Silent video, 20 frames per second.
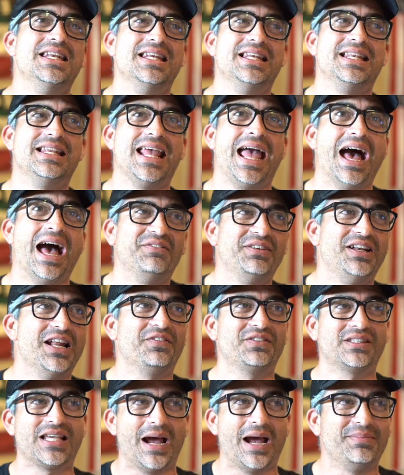have enough
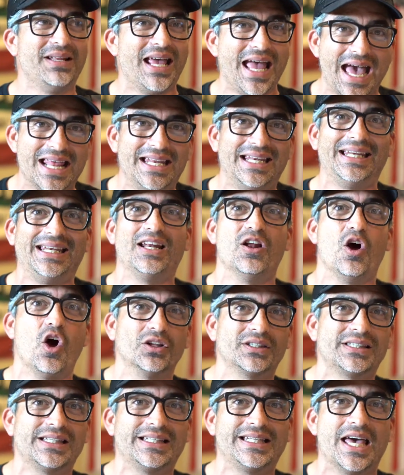time to edit it all
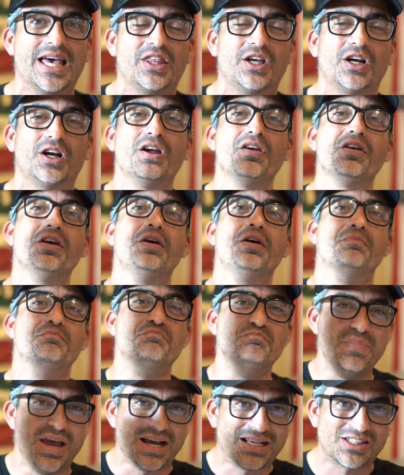together,
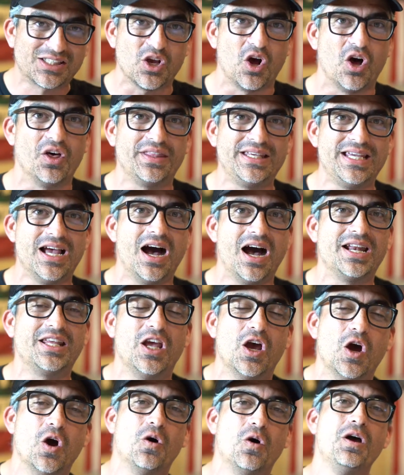mix all the
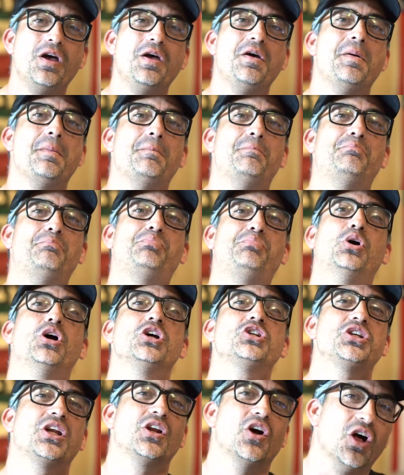audio,
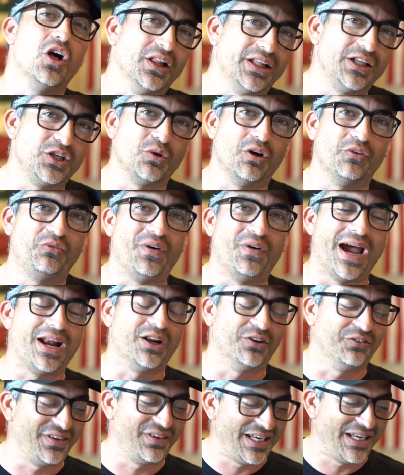push it all into a final
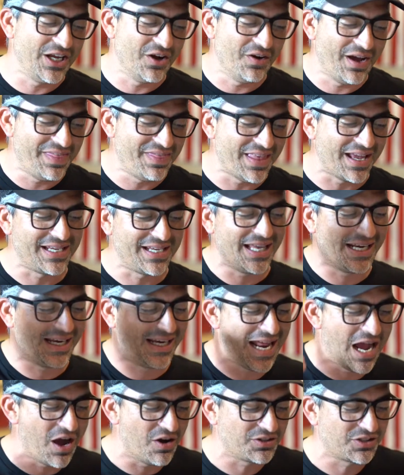video, and then get it
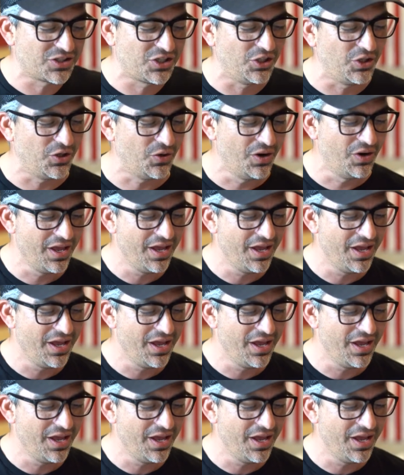out to